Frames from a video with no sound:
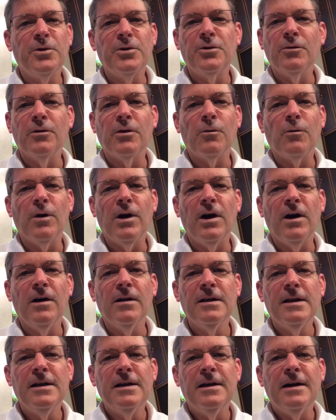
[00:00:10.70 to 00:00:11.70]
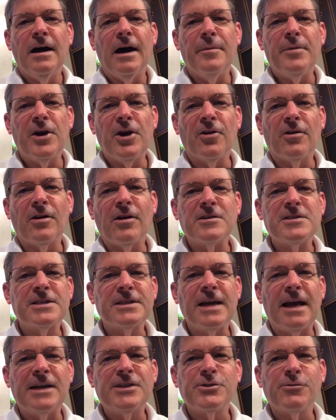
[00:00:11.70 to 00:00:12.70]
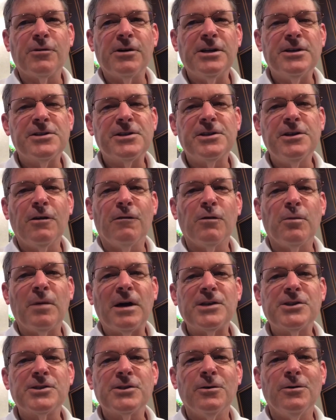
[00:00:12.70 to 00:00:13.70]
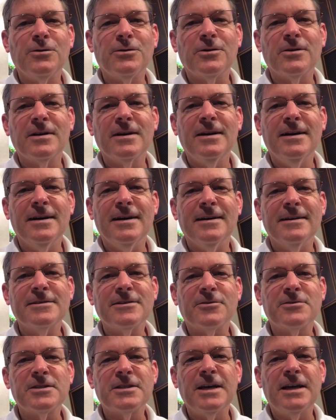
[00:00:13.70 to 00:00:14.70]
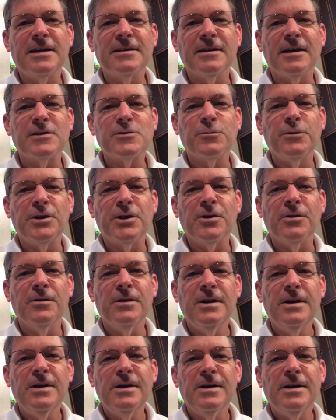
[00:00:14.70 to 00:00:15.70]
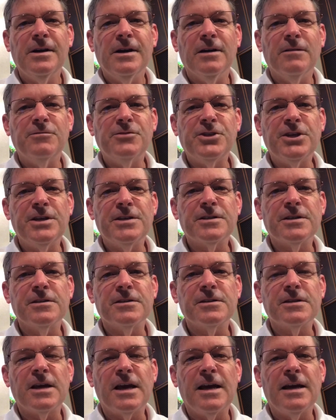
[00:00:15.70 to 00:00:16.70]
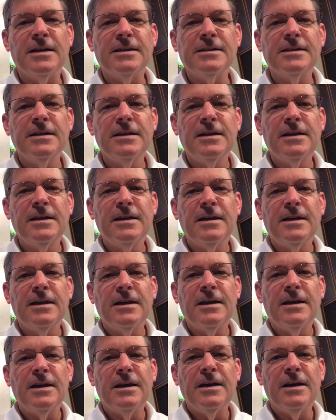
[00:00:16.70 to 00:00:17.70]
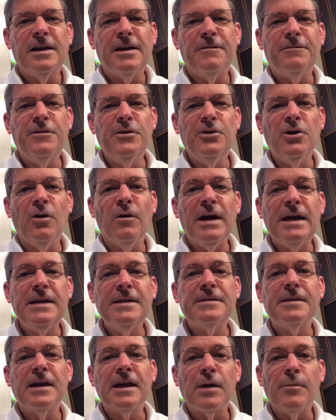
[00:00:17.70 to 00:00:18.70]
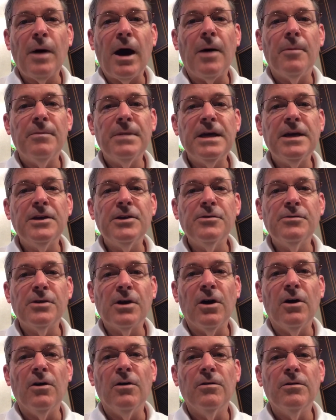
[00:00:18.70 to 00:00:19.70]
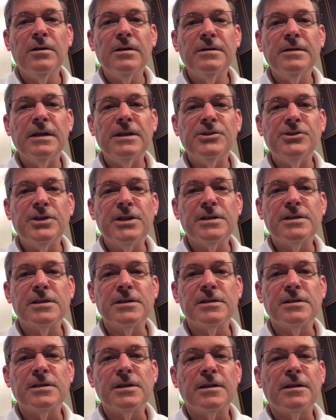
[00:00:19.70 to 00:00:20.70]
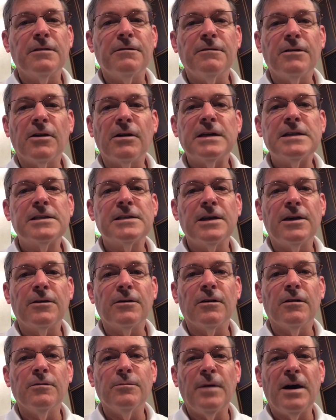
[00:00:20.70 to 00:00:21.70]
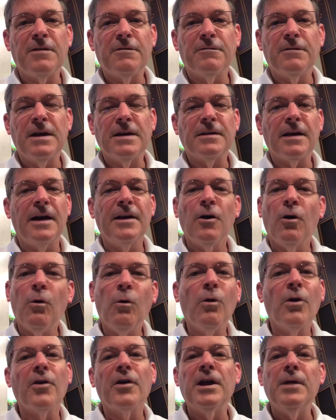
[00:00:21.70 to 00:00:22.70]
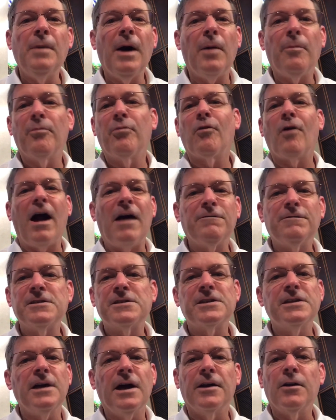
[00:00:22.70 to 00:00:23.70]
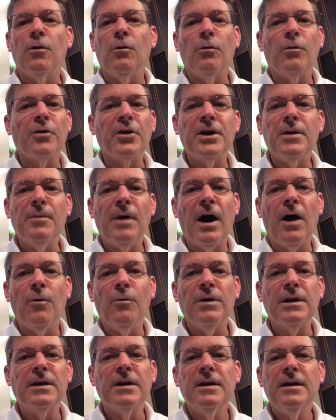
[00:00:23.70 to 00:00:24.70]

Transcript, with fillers: doing well. I'm here in our sanctuary. You see over my shoulder uh, is our stained glass window of Jesus. And if you know anything about me, you know that Jesus is at the very center of my faith. I don't worry about prophecy. I don't worry about when